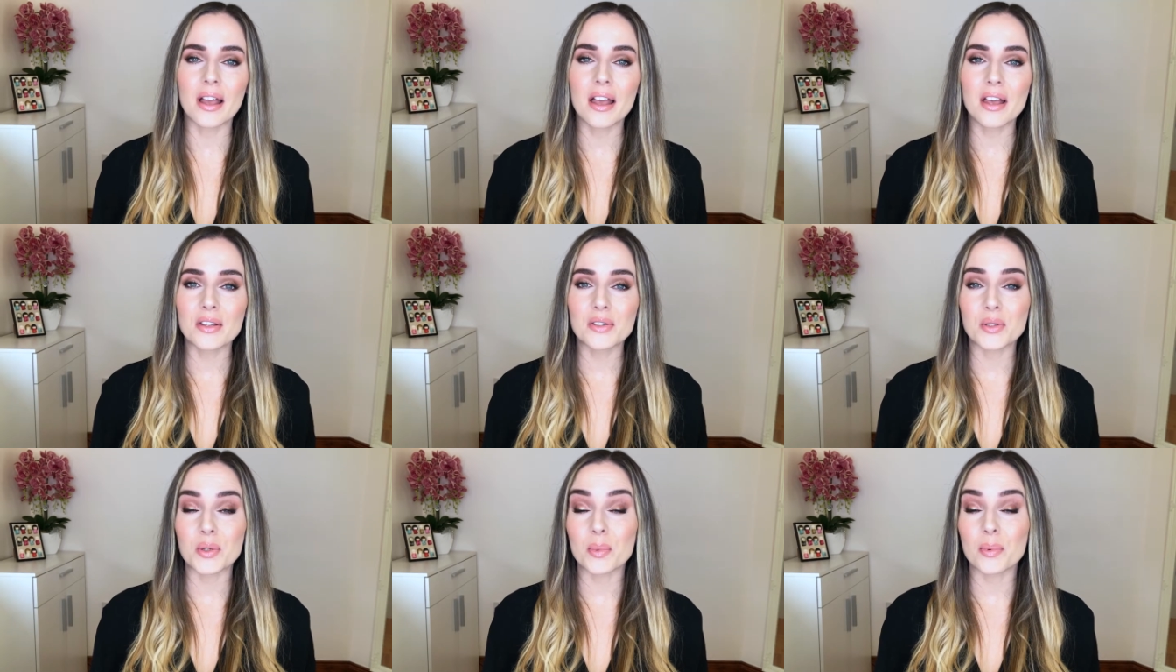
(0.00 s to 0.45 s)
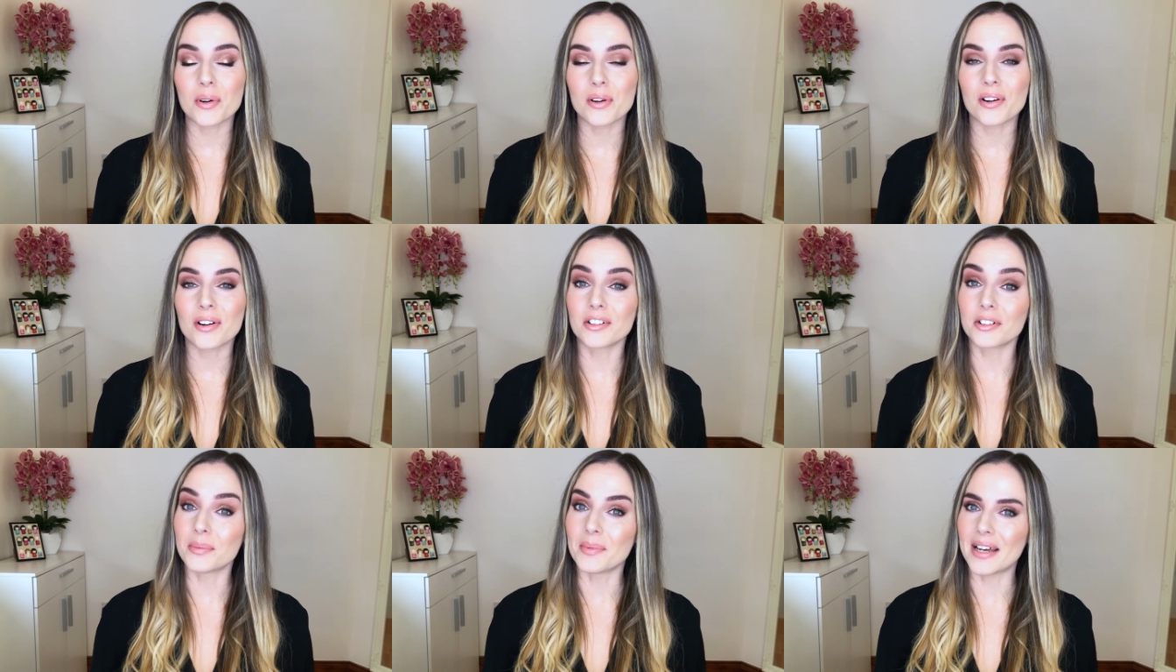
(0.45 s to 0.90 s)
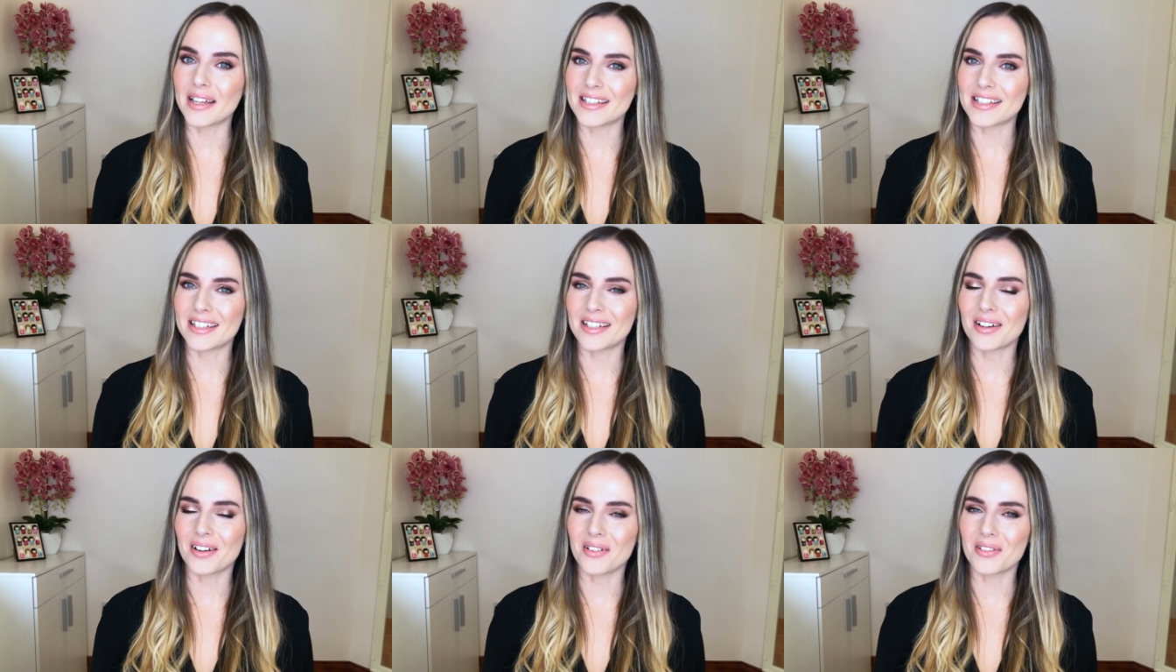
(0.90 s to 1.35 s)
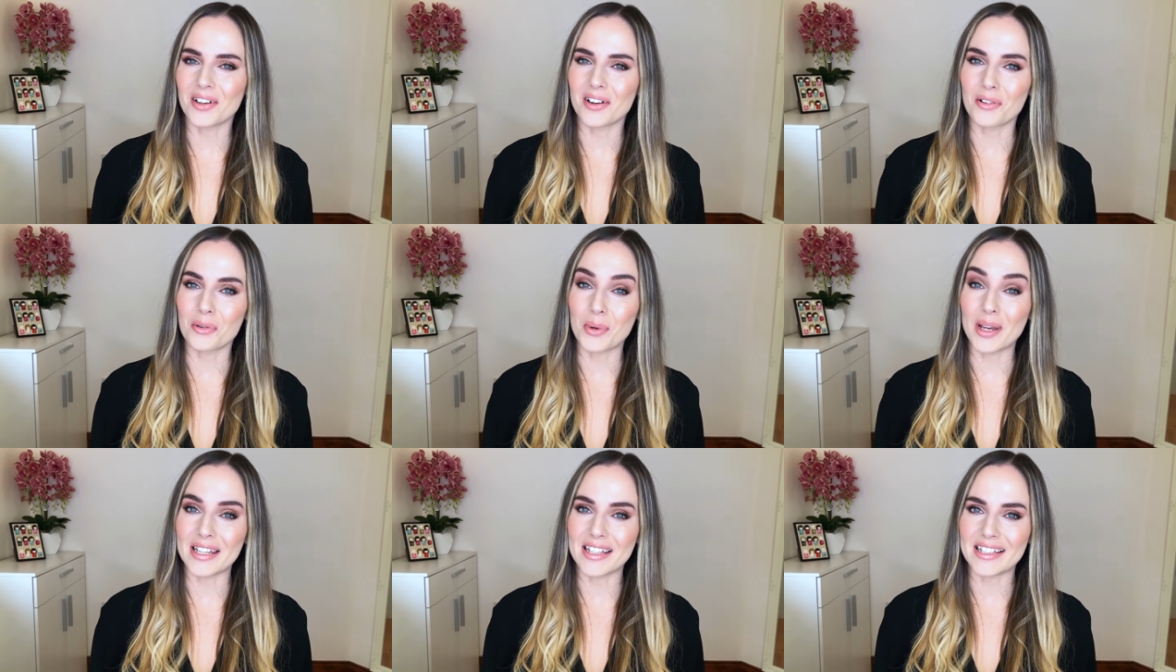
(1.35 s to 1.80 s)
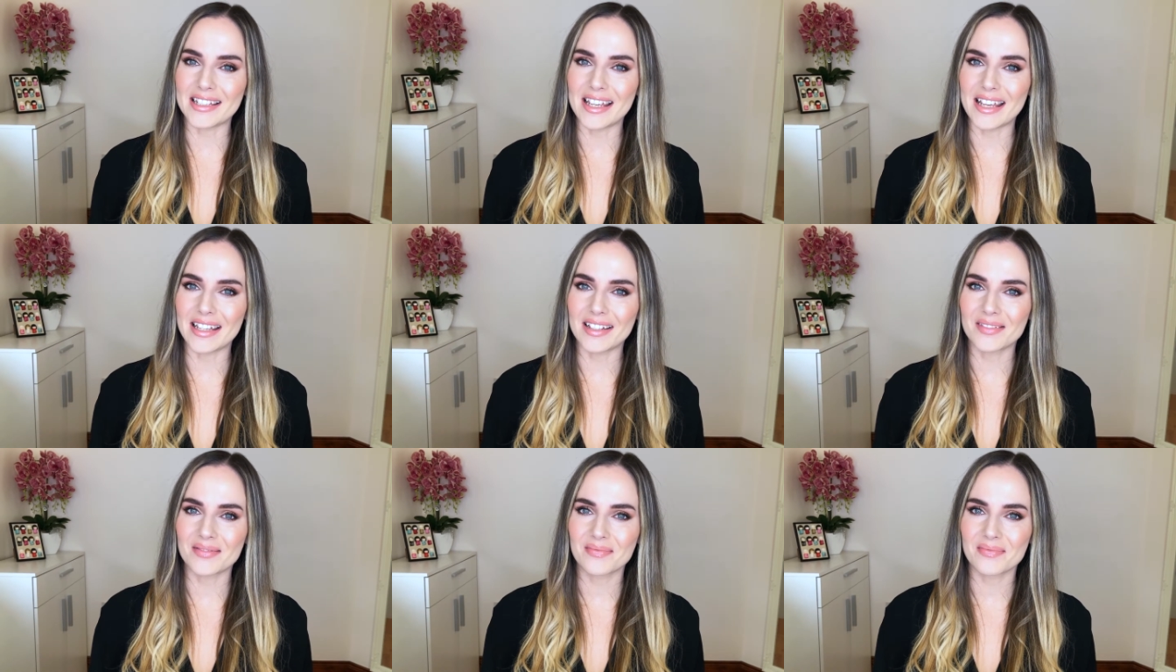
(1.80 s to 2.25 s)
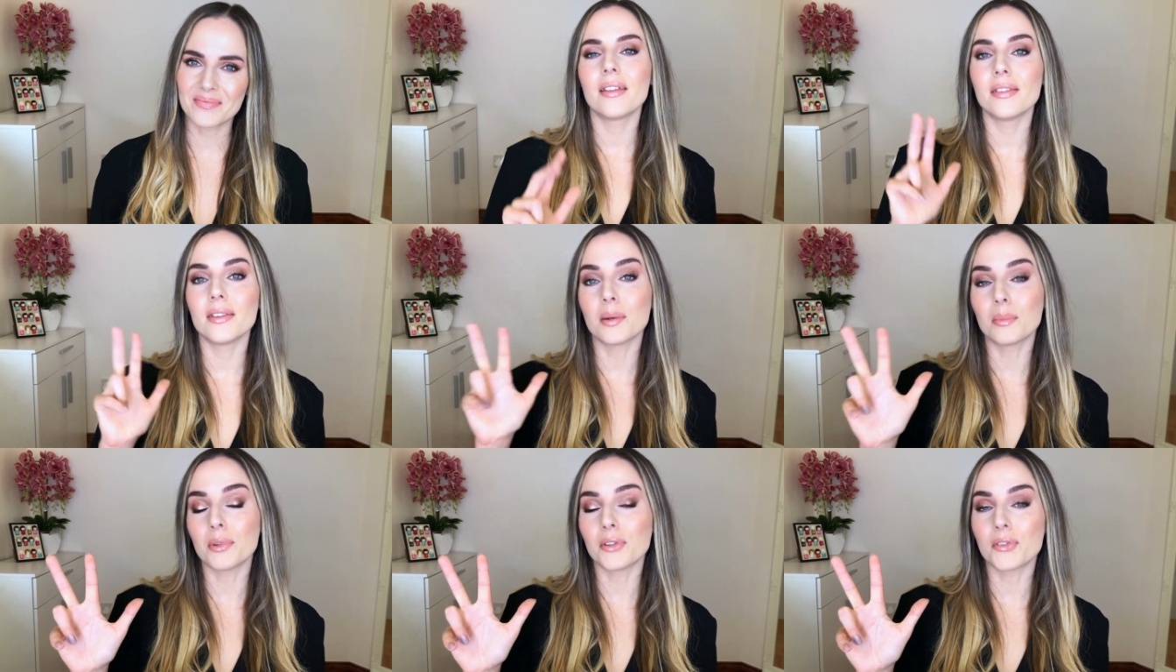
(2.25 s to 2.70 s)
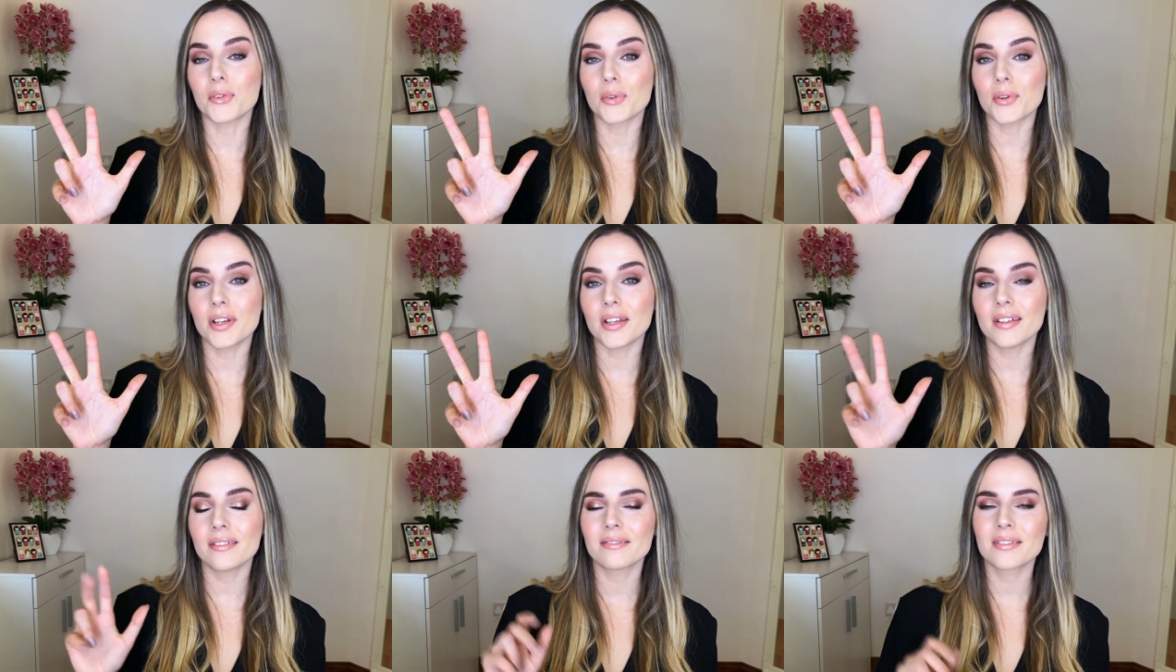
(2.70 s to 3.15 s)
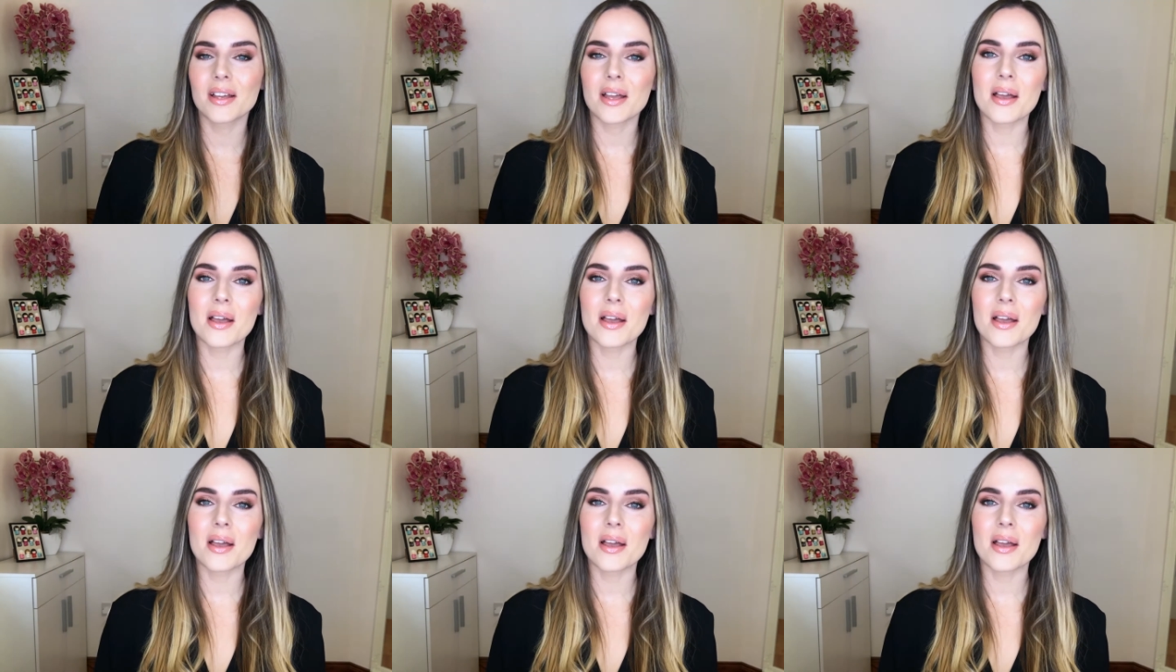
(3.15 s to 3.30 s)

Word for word: super romantic on her wedding day. Number 3.